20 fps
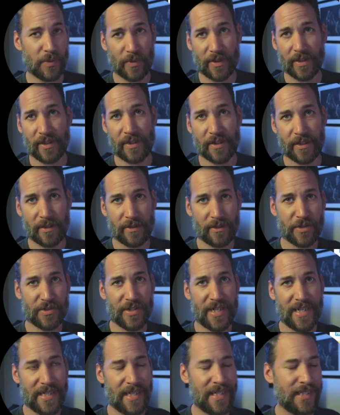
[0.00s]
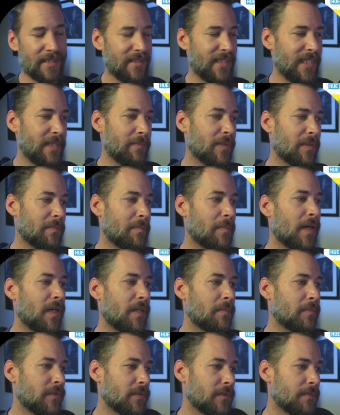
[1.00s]
We're going to create a deeper
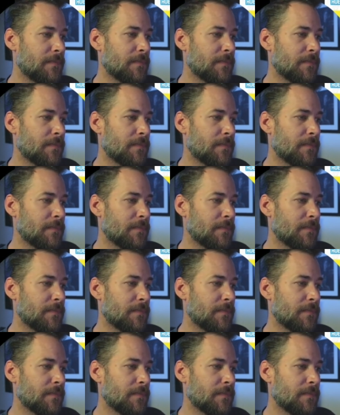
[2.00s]
purple.